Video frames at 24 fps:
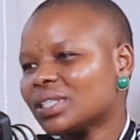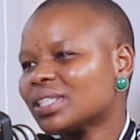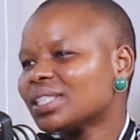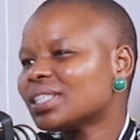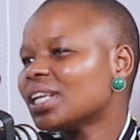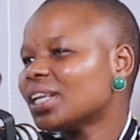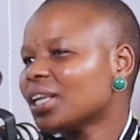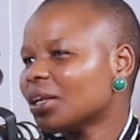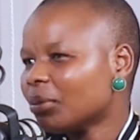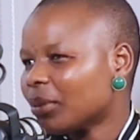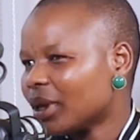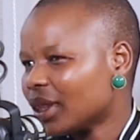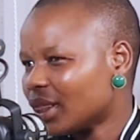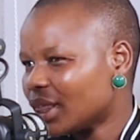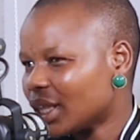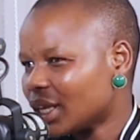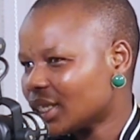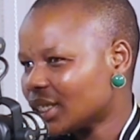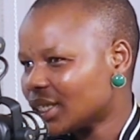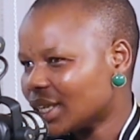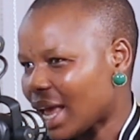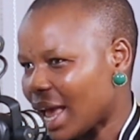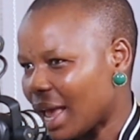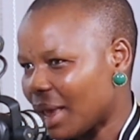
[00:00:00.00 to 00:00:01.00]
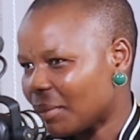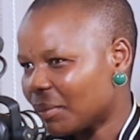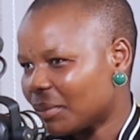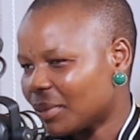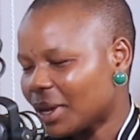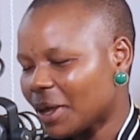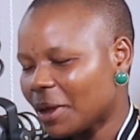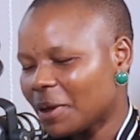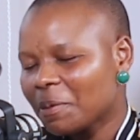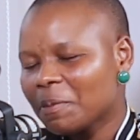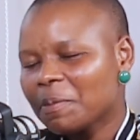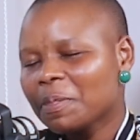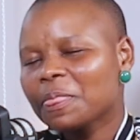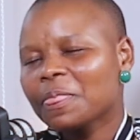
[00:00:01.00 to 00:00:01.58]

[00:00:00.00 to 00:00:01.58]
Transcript: slim at that time, ne?